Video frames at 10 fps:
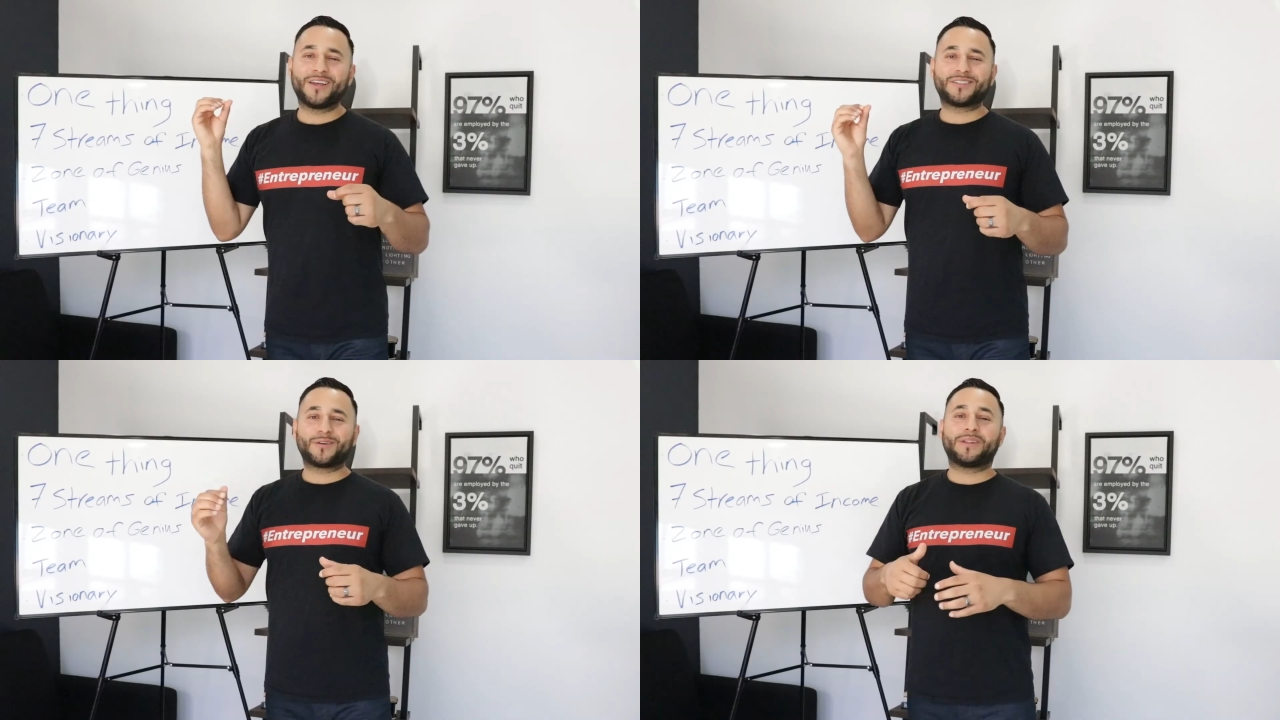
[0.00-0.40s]

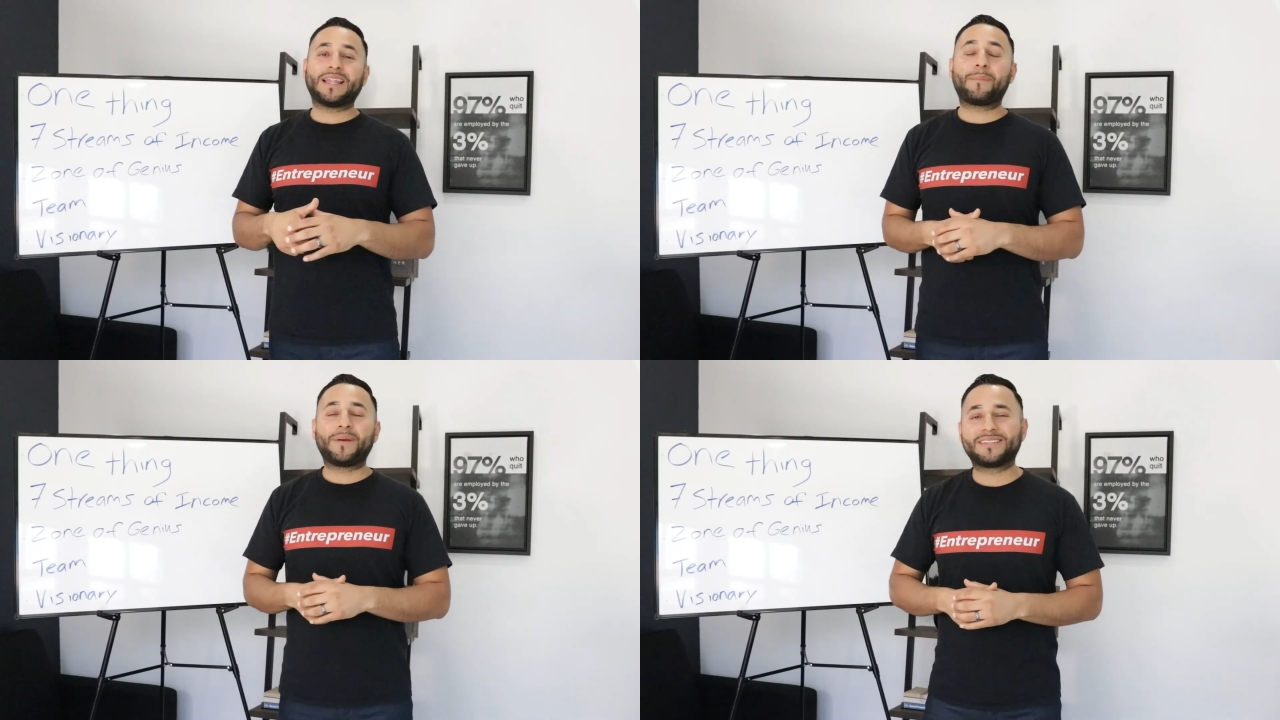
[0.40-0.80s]
So with
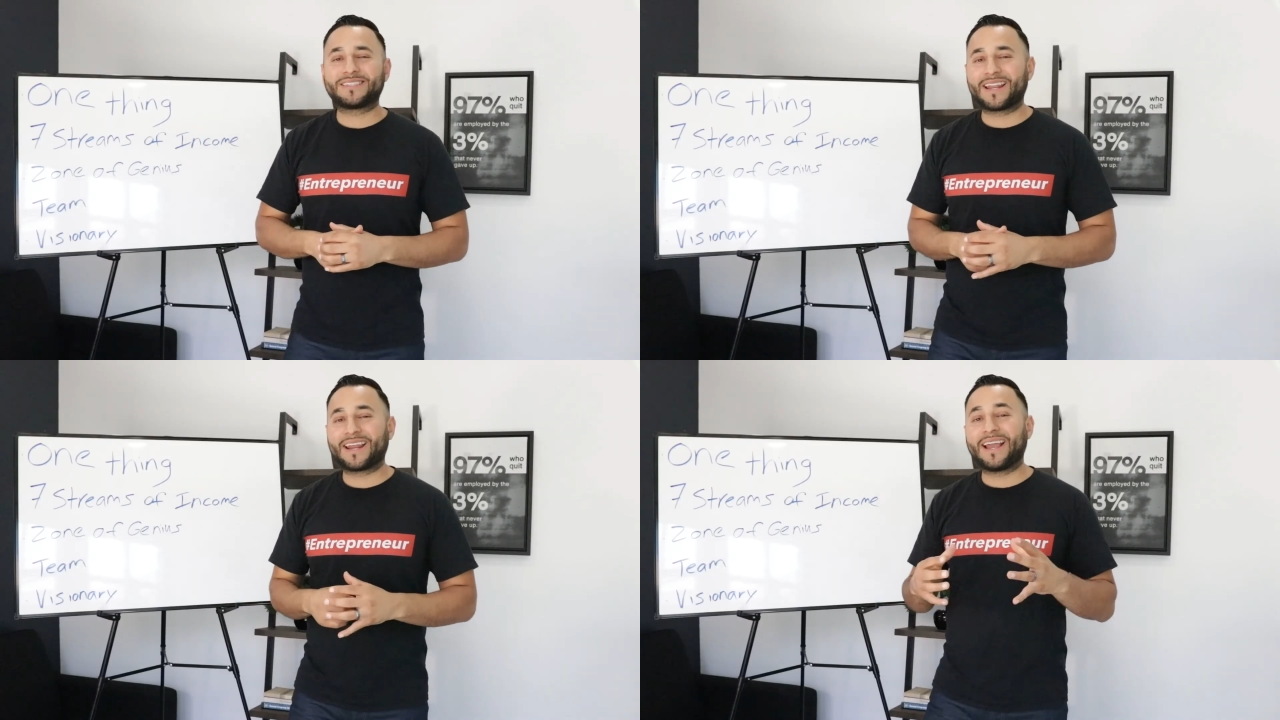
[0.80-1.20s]
that being
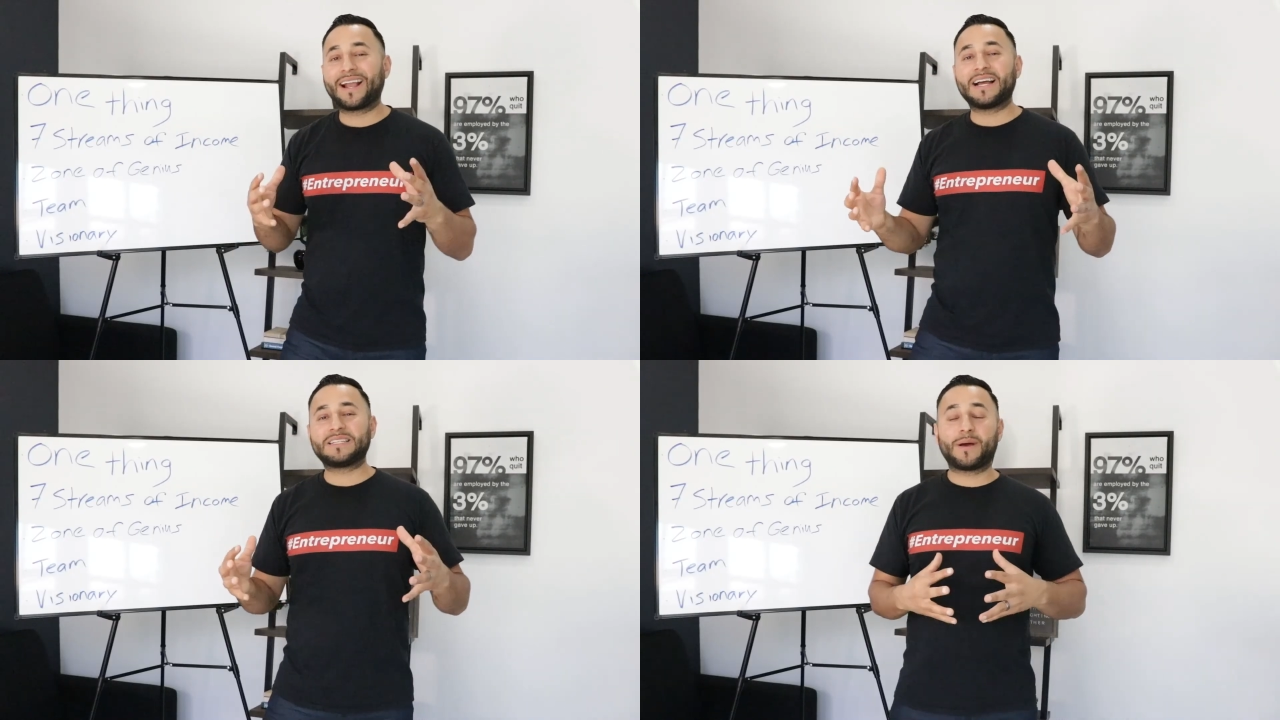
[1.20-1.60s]
said, again
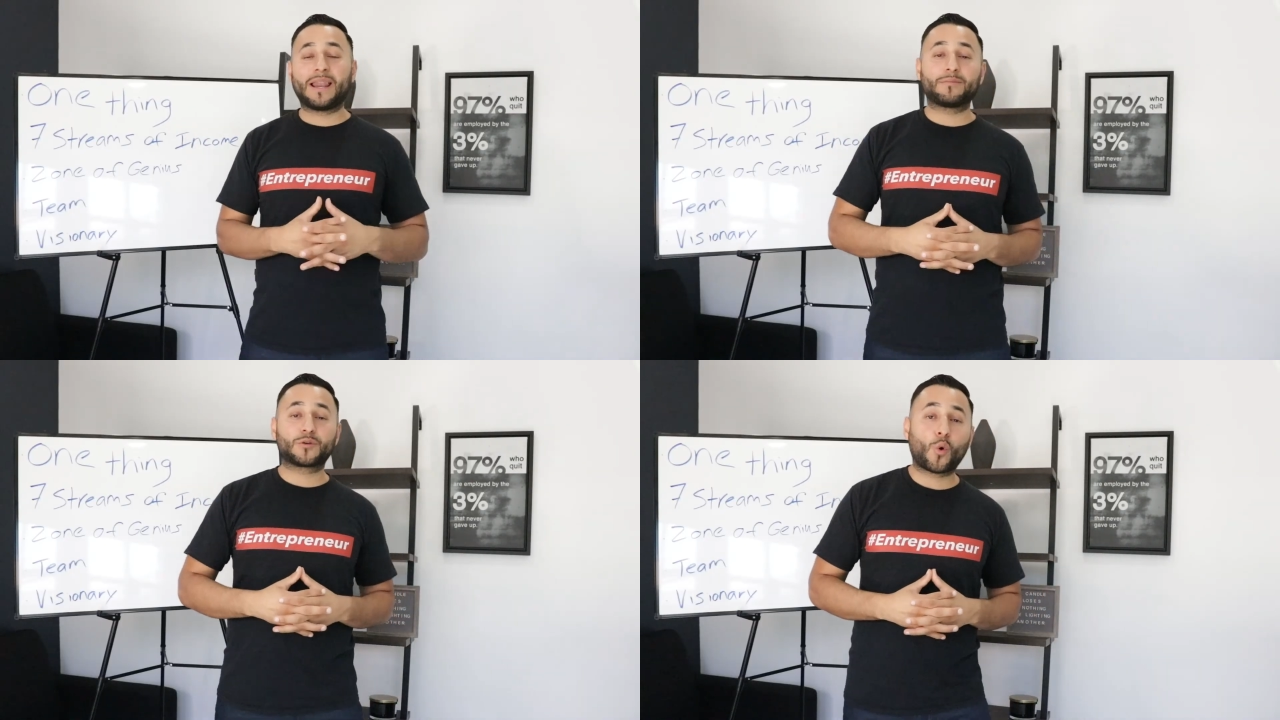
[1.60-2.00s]
guys, my
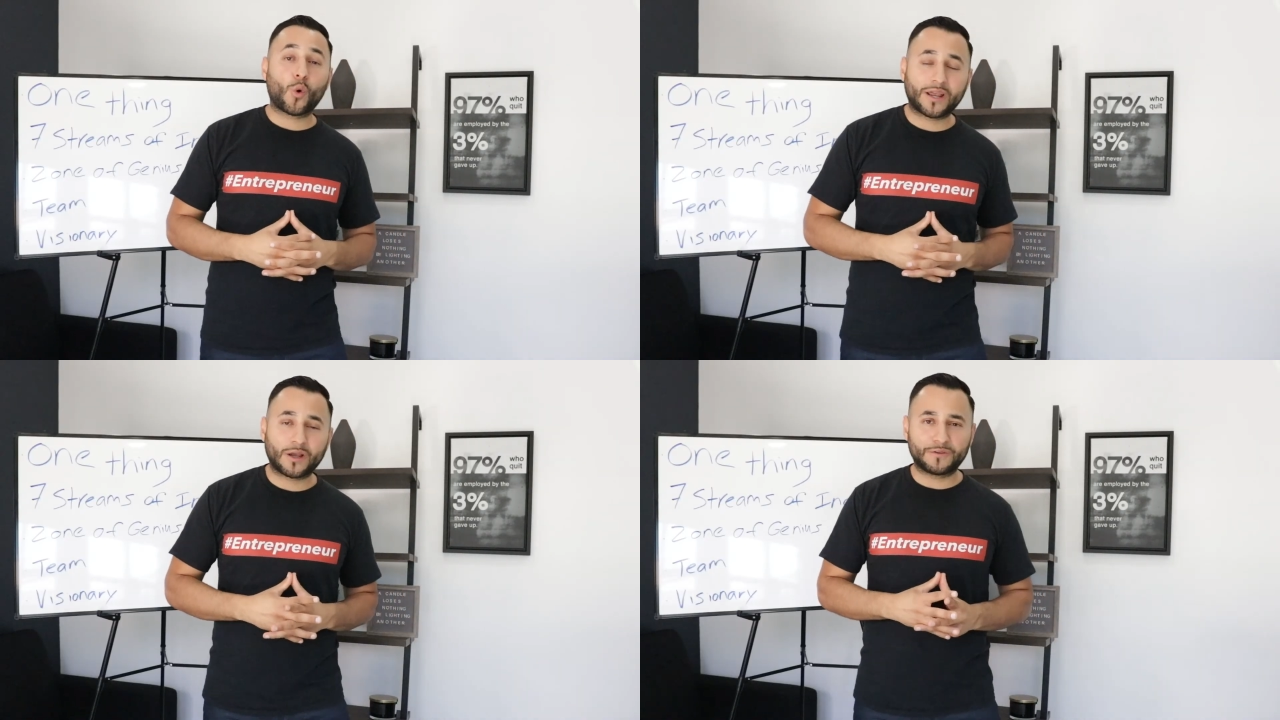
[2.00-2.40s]
name is
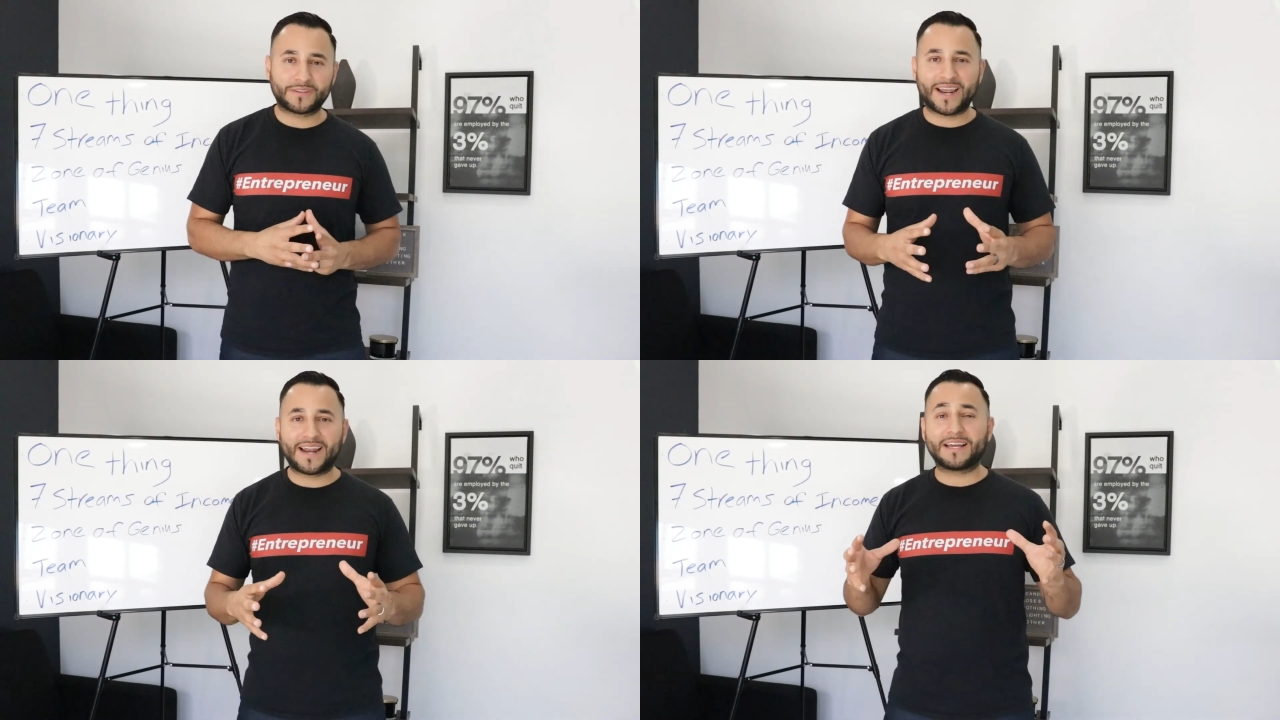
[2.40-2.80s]
Jorge
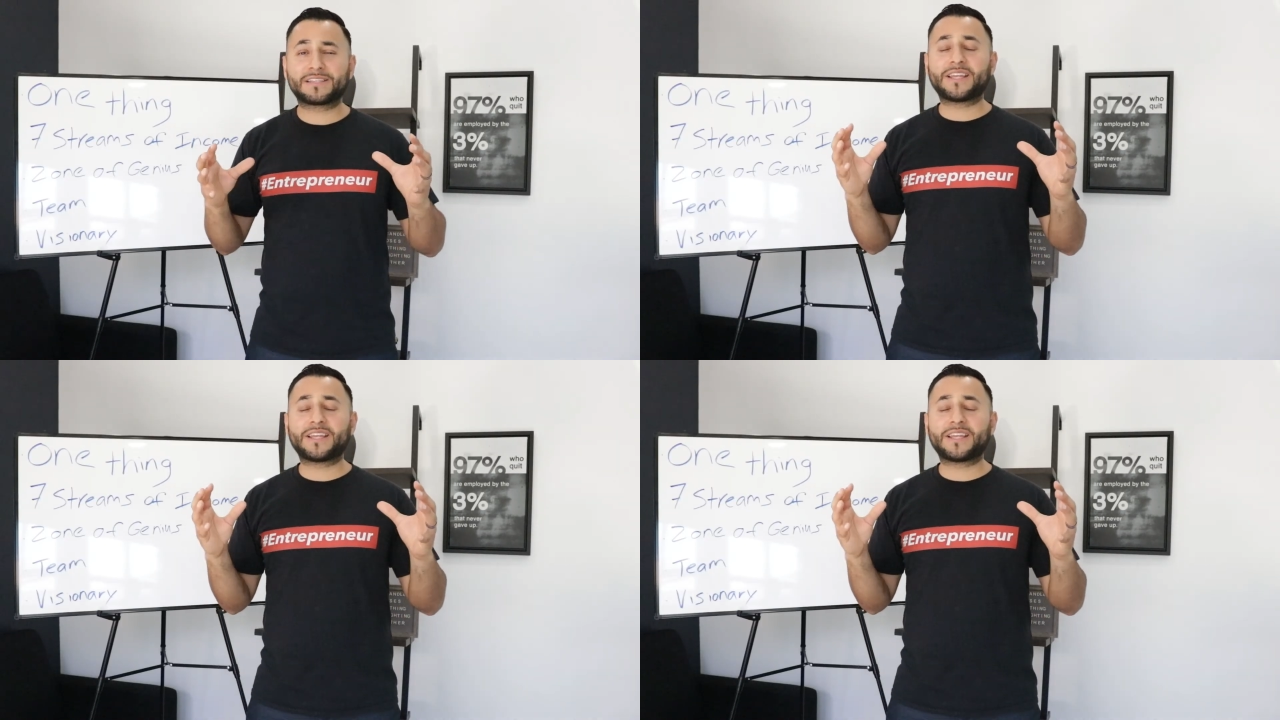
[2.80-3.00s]
Contreras.